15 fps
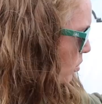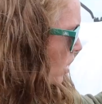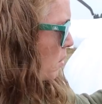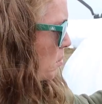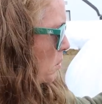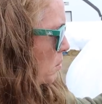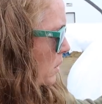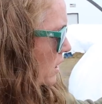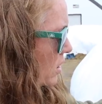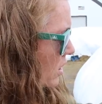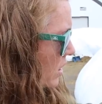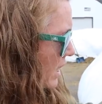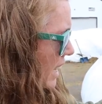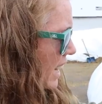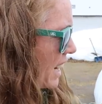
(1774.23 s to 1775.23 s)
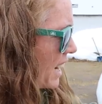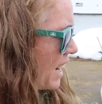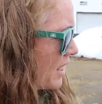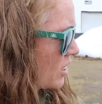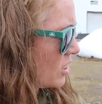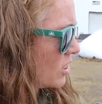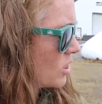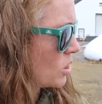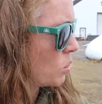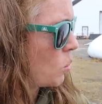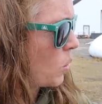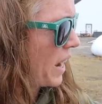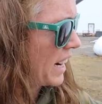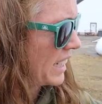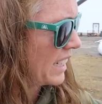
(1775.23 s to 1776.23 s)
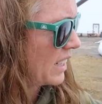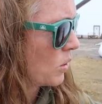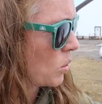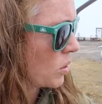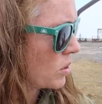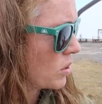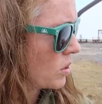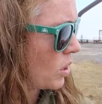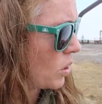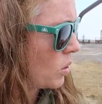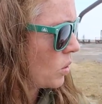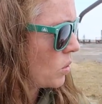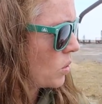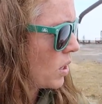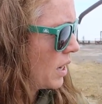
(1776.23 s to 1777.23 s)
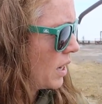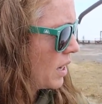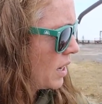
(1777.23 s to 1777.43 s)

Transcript: Probably you're looking at 120 or so